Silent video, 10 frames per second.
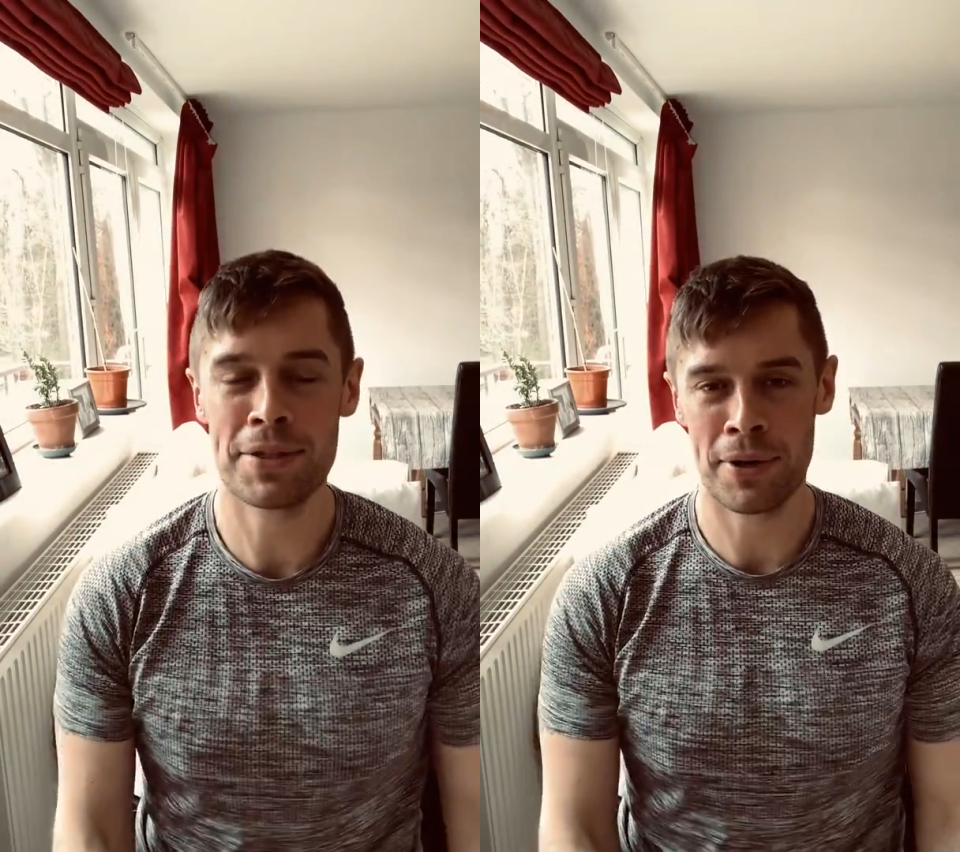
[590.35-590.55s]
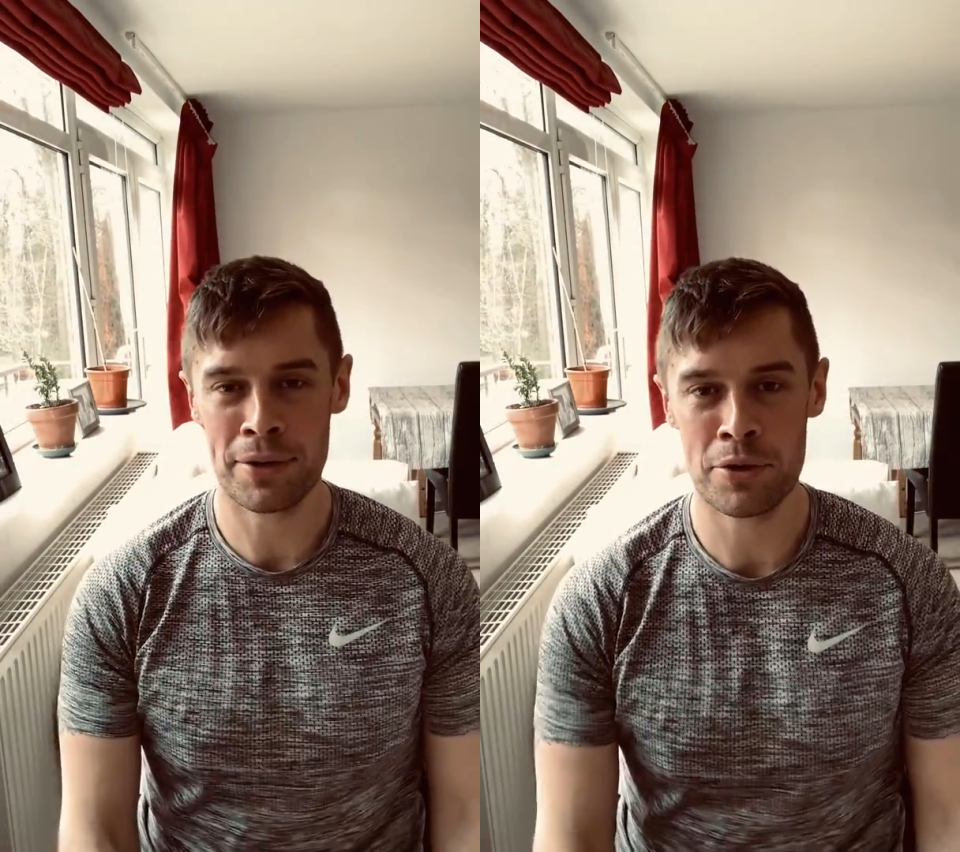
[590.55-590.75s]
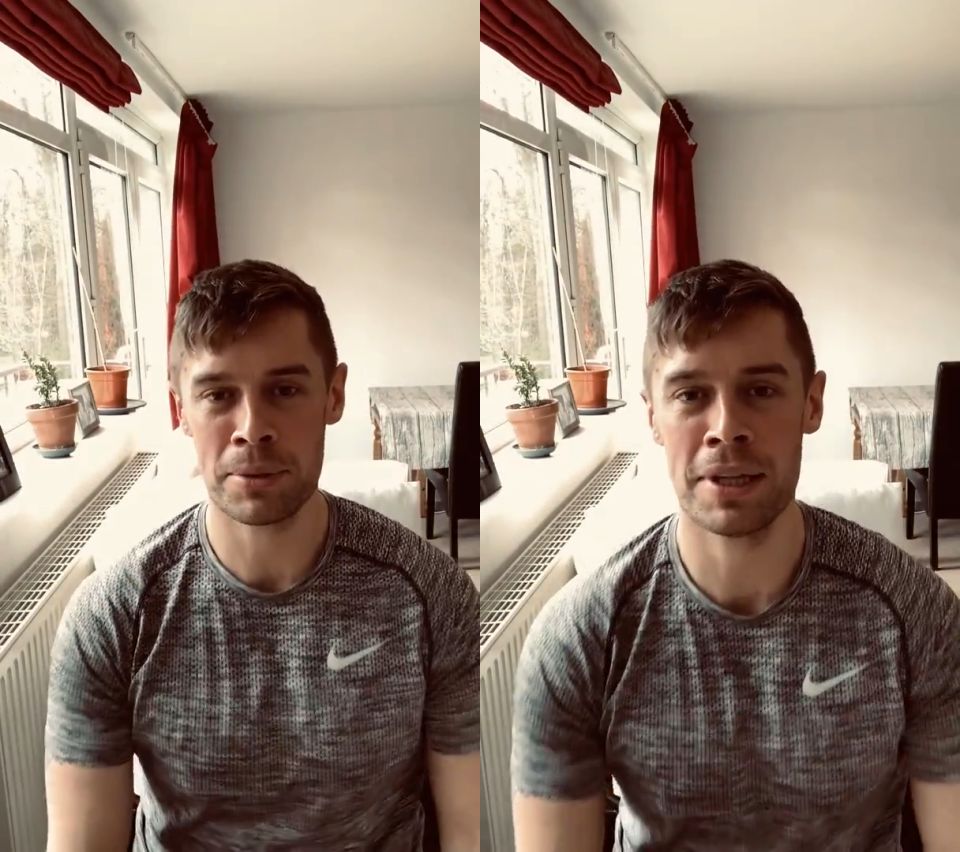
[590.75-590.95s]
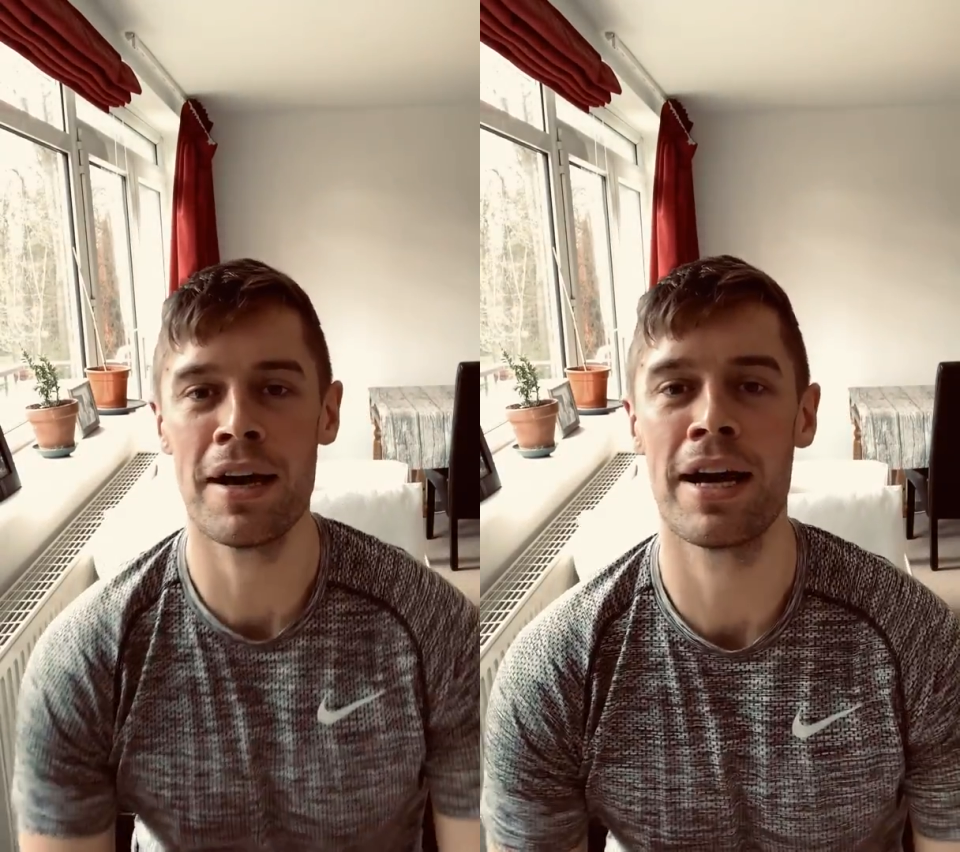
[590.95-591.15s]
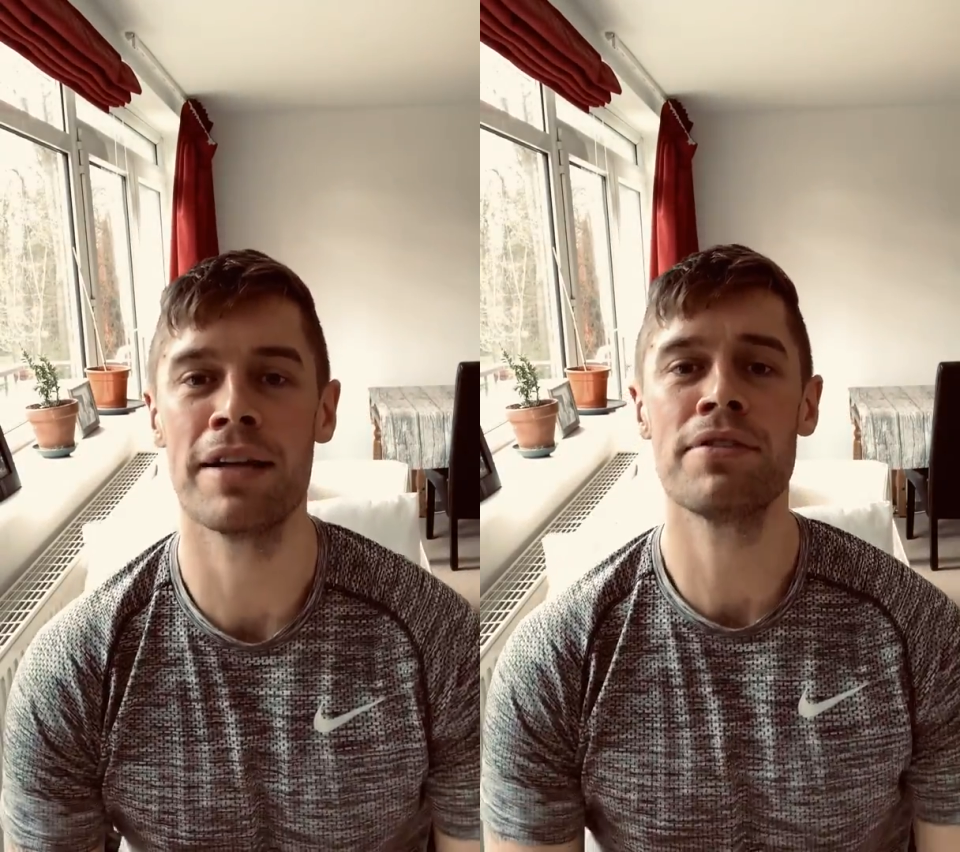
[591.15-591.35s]
to our normal
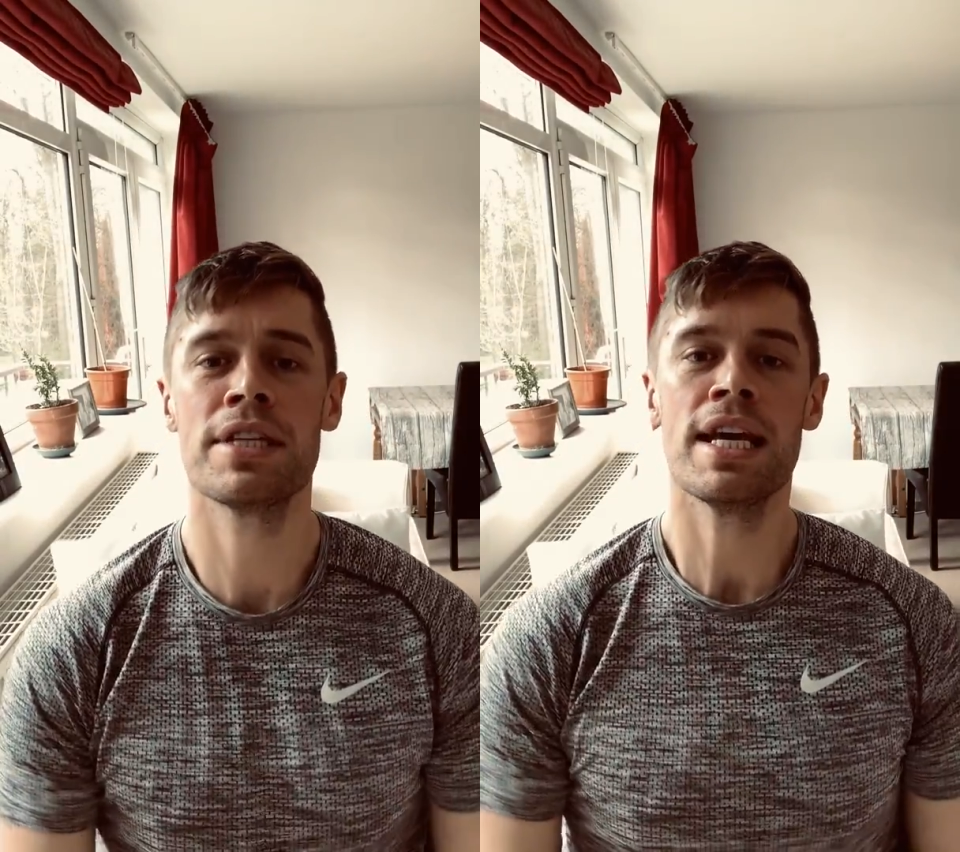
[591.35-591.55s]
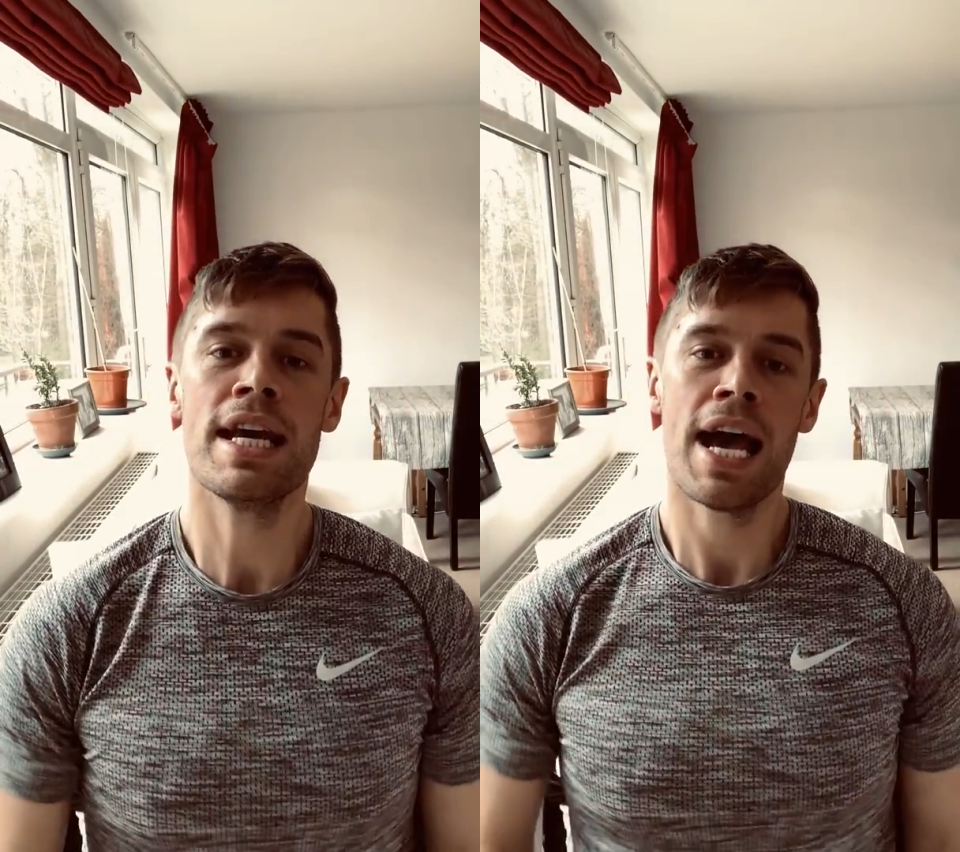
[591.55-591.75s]
lives.